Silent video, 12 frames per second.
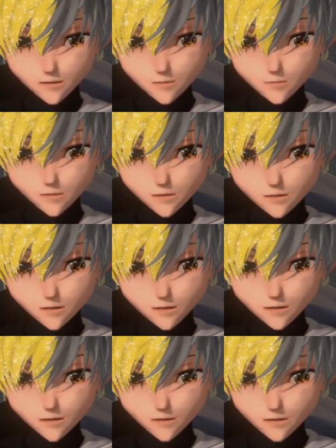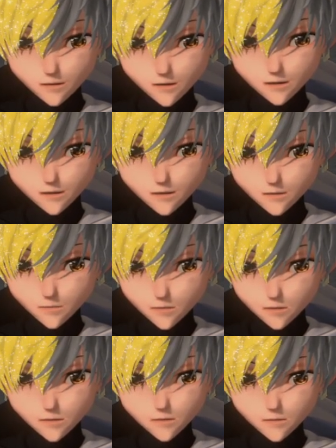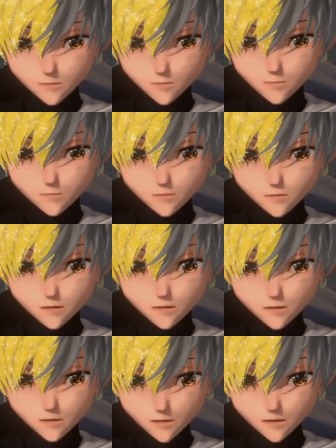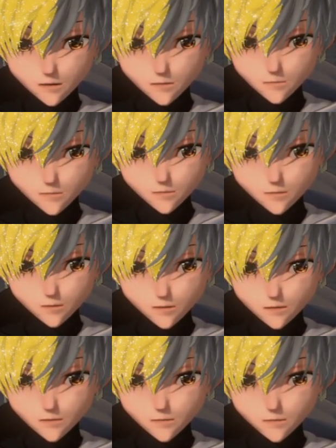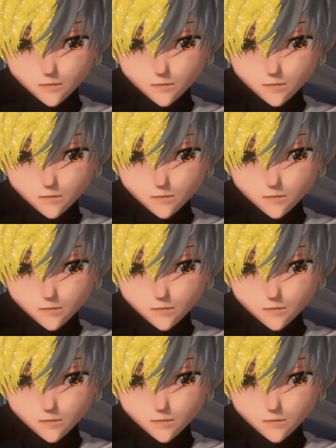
We don't actually need that high. Emissive strength,